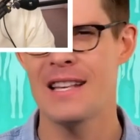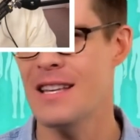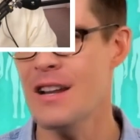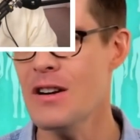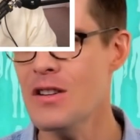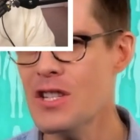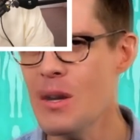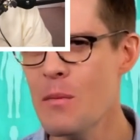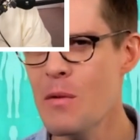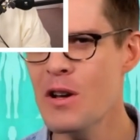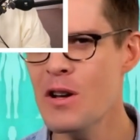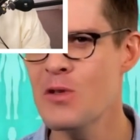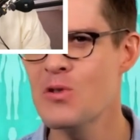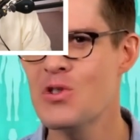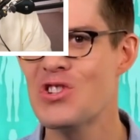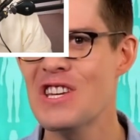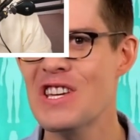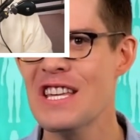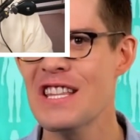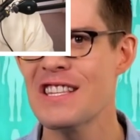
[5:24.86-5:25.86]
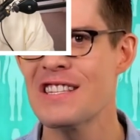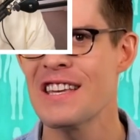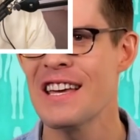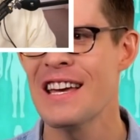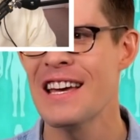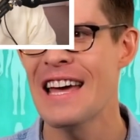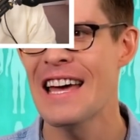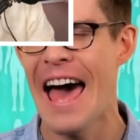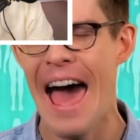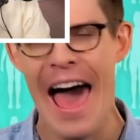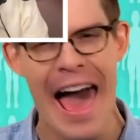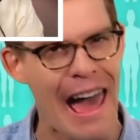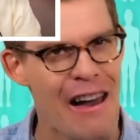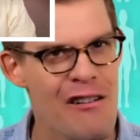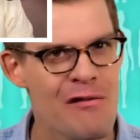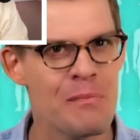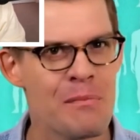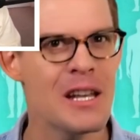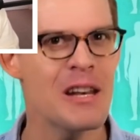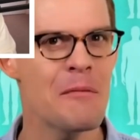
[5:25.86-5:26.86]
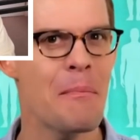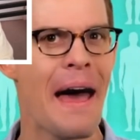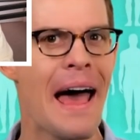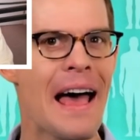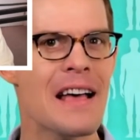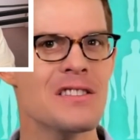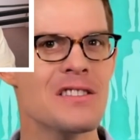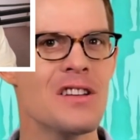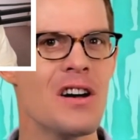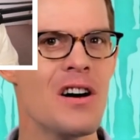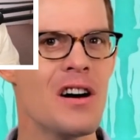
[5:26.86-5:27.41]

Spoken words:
Is there someone whose genes have been passed